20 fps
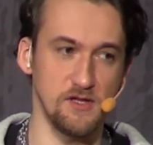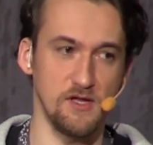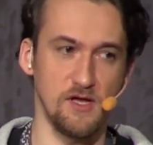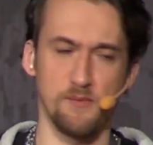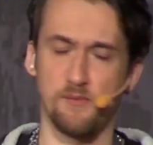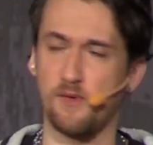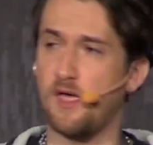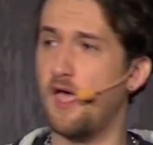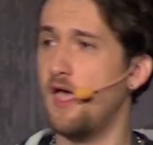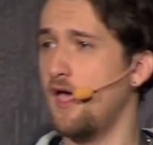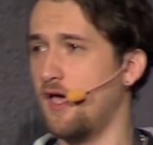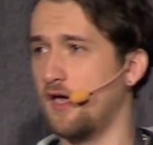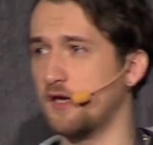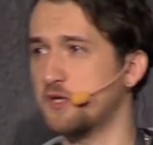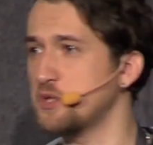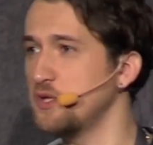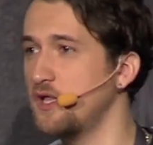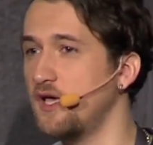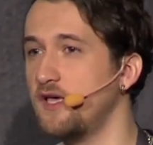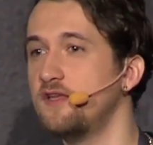Lab.
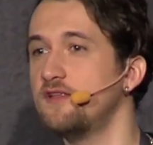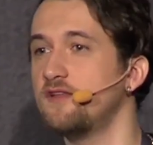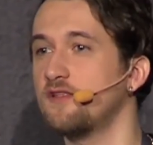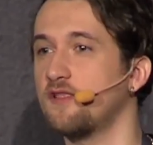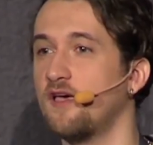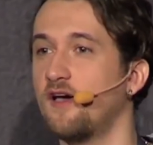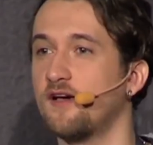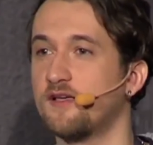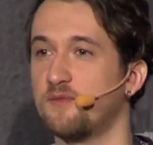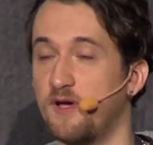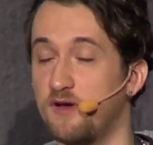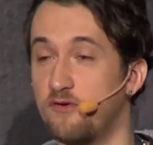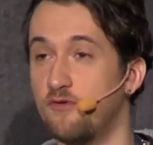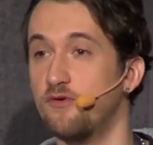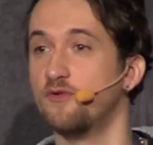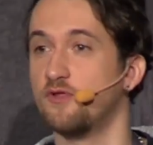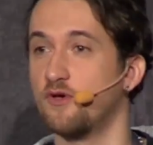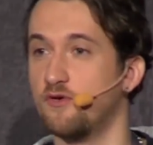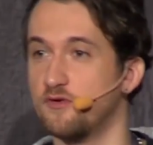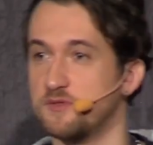Actually, I didn't hack my
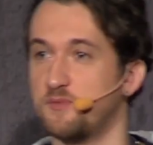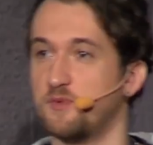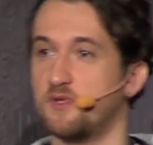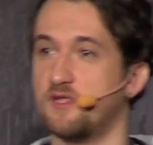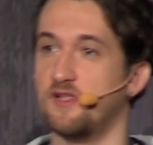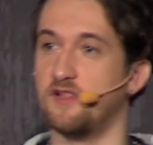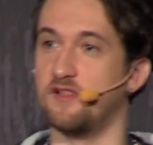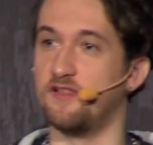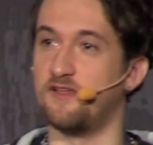own hospital.